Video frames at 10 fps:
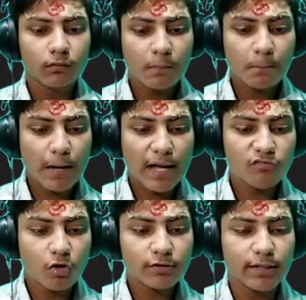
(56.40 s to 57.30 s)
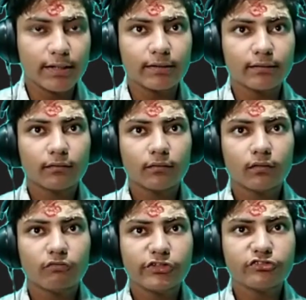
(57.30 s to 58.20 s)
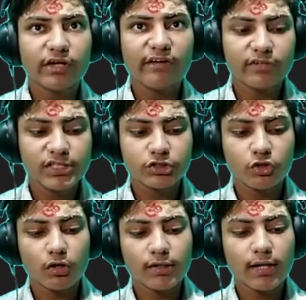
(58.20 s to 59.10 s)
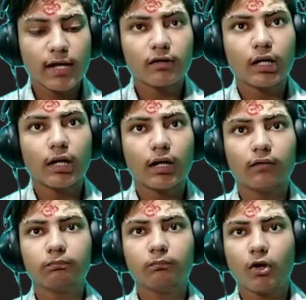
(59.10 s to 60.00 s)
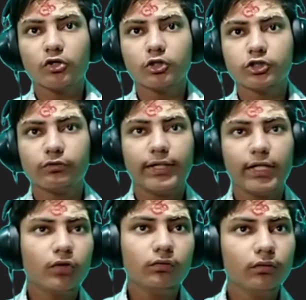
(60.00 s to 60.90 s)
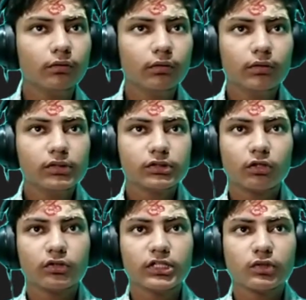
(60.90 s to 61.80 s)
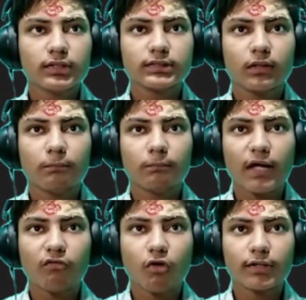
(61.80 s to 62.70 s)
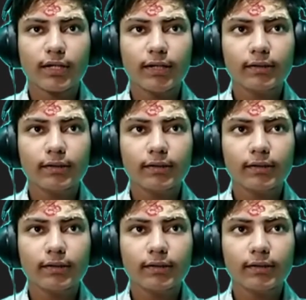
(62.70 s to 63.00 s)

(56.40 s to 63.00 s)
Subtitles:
WhatsApp which we have installed in our modules video. So this was WhatsApp.